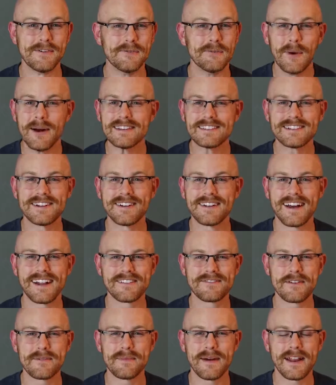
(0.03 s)
What's going
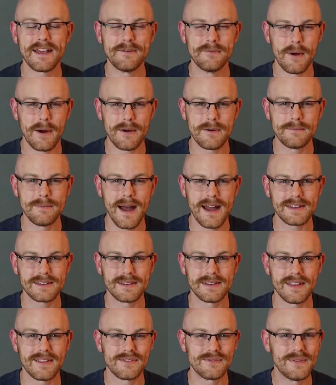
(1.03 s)
on, everybody? Welcome back
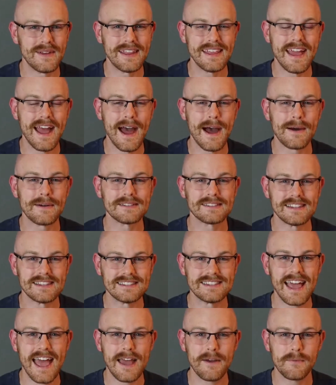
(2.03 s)
to another video.
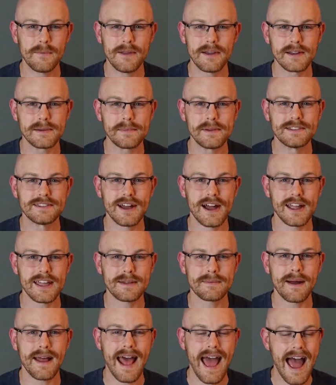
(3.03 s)
Today, we're going to be
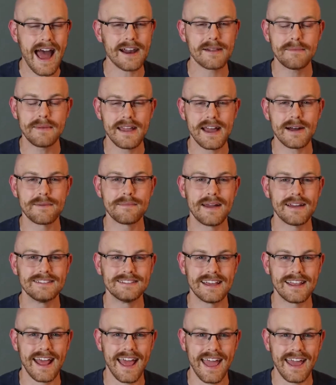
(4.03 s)
talking about how to become a
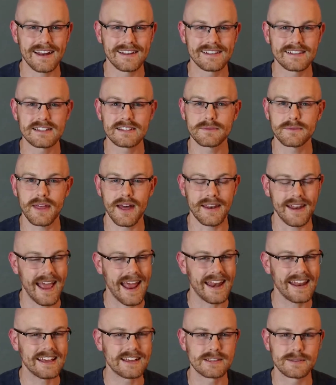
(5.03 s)
data analyst without
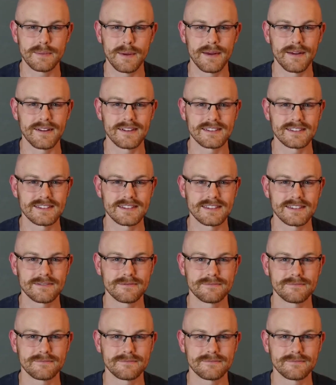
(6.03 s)
any experience.